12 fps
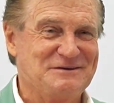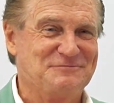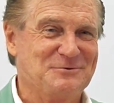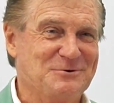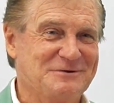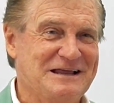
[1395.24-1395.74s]

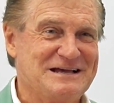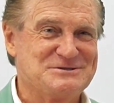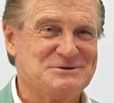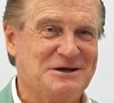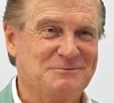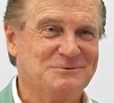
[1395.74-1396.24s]
therefore,
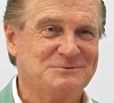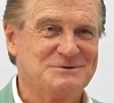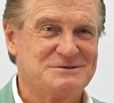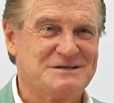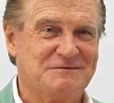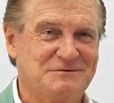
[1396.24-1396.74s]
last night we were
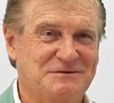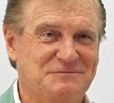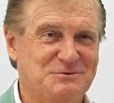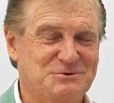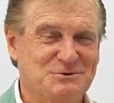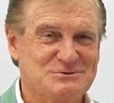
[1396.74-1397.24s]
just having a
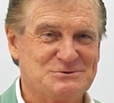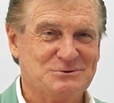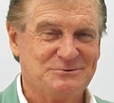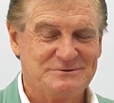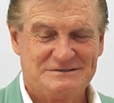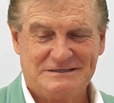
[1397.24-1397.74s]
few tall
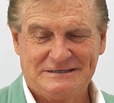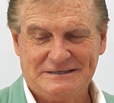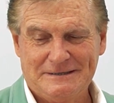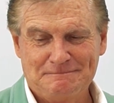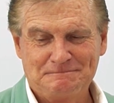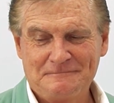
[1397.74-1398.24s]
stories, and
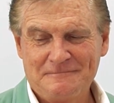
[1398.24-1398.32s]
um,